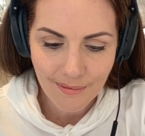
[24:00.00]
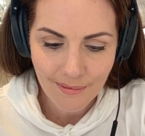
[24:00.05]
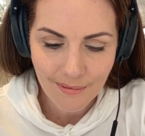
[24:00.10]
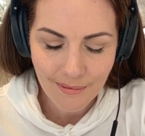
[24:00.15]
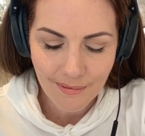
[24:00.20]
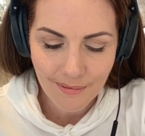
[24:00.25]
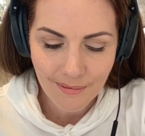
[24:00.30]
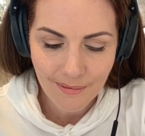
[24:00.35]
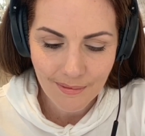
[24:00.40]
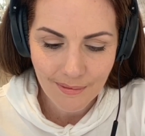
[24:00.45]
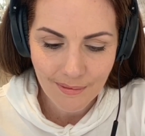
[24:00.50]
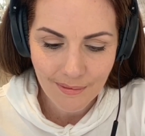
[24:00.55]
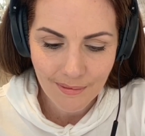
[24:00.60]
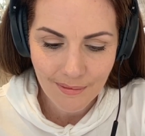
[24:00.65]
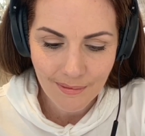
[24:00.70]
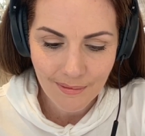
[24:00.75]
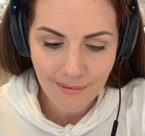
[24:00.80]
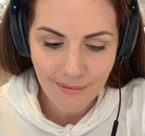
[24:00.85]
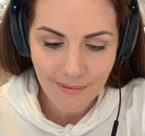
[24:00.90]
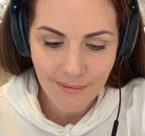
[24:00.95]

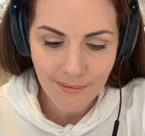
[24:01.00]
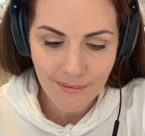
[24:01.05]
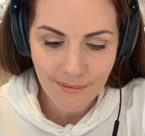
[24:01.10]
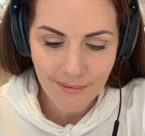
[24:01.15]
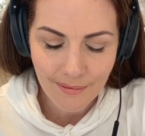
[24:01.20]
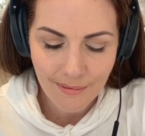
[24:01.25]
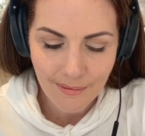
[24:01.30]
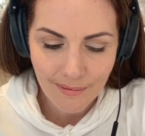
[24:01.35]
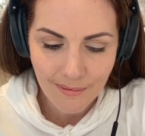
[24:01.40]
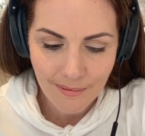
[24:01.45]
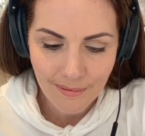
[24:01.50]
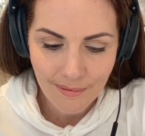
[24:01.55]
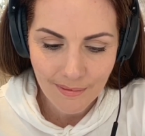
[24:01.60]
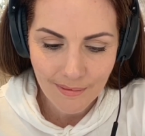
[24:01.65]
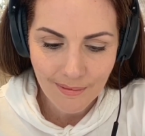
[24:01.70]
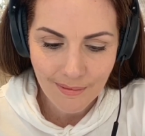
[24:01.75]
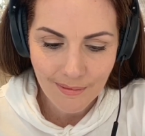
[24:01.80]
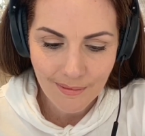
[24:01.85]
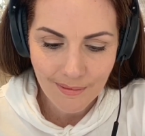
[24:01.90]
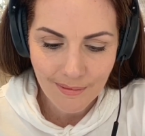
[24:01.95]

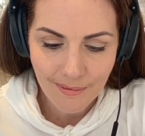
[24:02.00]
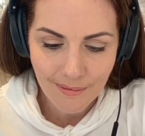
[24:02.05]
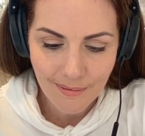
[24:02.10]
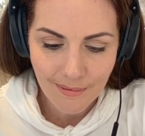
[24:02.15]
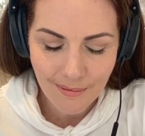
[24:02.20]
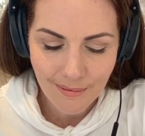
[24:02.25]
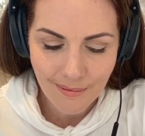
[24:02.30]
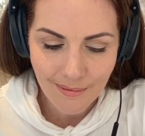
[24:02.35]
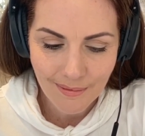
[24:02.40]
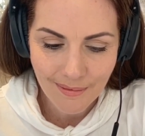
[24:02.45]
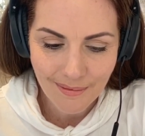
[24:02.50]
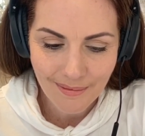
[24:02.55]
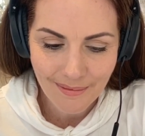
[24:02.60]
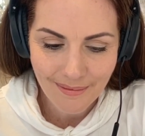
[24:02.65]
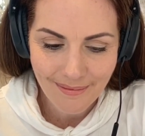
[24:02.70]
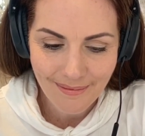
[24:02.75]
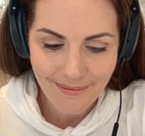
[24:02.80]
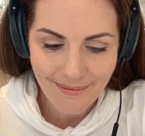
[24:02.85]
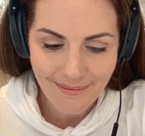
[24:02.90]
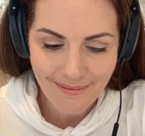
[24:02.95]

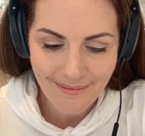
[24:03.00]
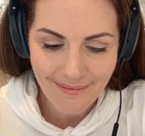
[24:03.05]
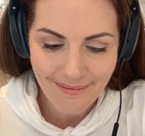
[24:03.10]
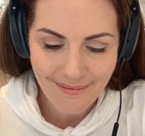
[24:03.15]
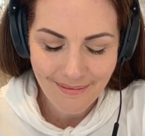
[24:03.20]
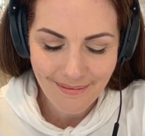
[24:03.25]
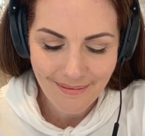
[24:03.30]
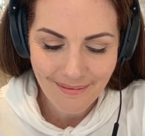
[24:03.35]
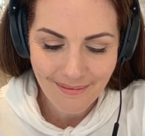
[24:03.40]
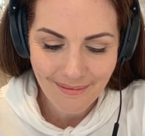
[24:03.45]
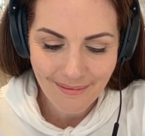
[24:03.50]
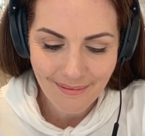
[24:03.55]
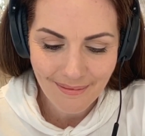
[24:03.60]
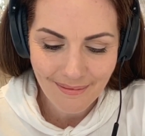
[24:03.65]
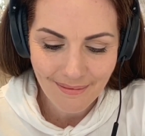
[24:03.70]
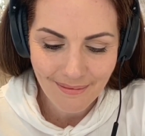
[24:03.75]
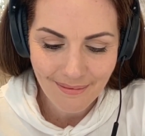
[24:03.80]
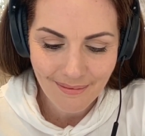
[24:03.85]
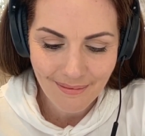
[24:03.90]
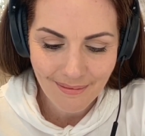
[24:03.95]

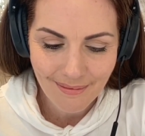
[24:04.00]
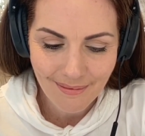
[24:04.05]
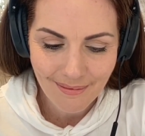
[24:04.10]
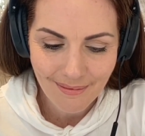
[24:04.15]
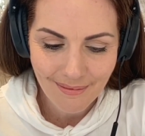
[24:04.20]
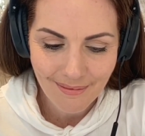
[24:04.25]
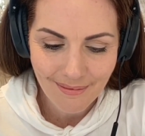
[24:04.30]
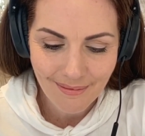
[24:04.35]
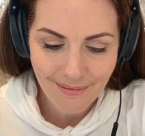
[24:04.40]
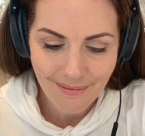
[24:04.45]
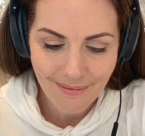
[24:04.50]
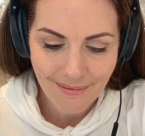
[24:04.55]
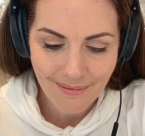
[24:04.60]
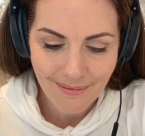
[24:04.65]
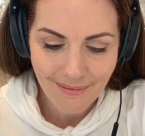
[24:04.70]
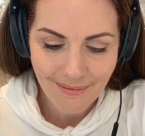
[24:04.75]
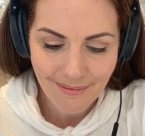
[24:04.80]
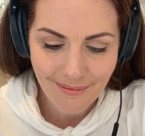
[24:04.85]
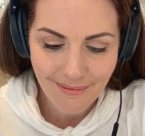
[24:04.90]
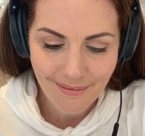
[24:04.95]

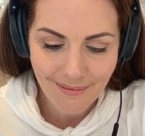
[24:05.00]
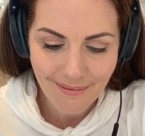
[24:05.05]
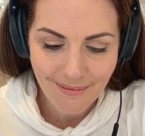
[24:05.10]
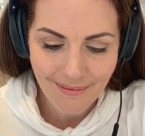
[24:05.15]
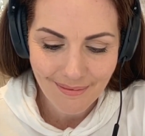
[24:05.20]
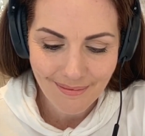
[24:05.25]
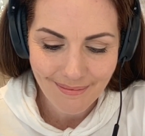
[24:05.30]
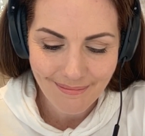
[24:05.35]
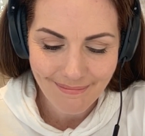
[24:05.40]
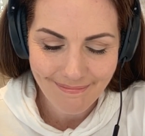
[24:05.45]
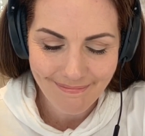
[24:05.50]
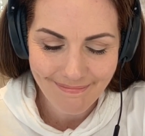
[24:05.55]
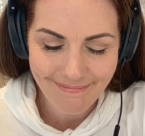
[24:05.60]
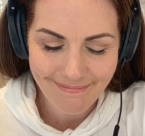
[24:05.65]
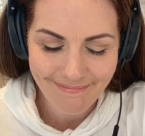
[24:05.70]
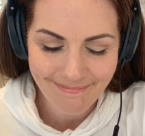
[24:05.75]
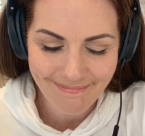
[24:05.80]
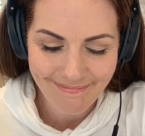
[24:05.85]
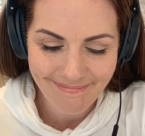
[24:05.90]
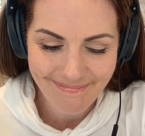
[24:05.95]

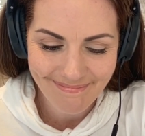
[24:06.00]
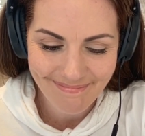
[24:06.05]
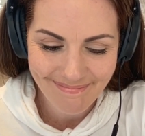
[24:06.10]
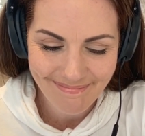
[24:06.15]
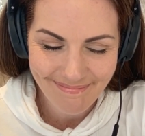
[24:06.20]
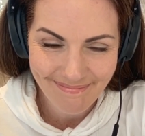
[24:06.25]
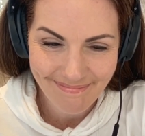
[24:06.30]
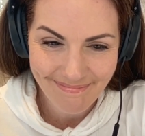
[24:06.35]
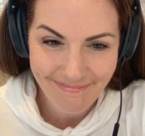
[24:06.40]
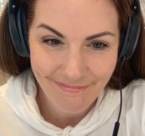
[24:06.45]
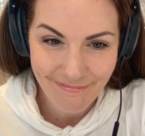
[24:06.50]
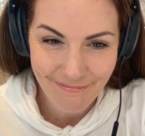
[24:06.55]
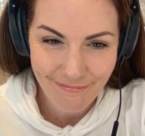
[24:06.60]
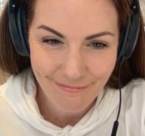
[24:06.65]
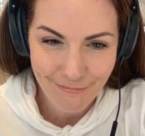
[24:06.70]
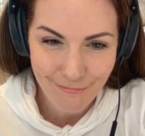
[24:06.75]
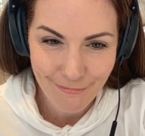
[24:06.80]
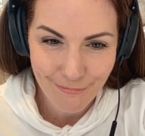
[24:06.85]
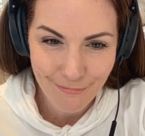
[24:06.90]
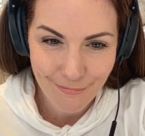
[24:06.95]

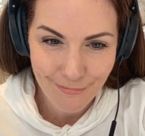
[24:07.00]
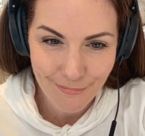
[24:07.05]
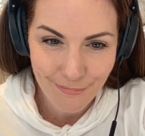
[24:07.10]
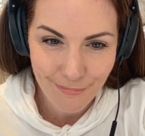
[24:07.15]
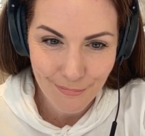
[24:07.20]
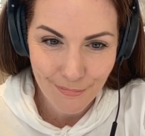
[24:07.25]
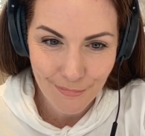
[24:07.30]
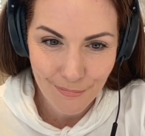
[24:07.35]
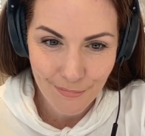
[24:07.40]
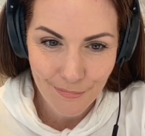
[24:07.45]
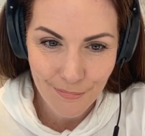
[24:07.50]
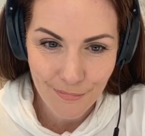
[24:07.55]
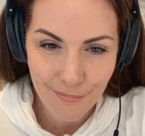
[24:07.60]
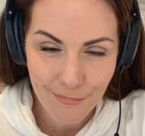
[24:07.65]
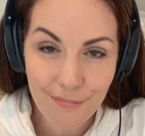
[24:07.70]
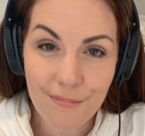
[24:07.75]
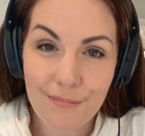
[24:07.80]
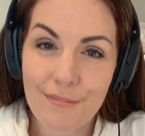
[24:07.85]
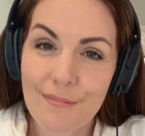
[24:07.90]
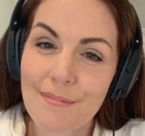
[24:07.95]
This person isn't speaking.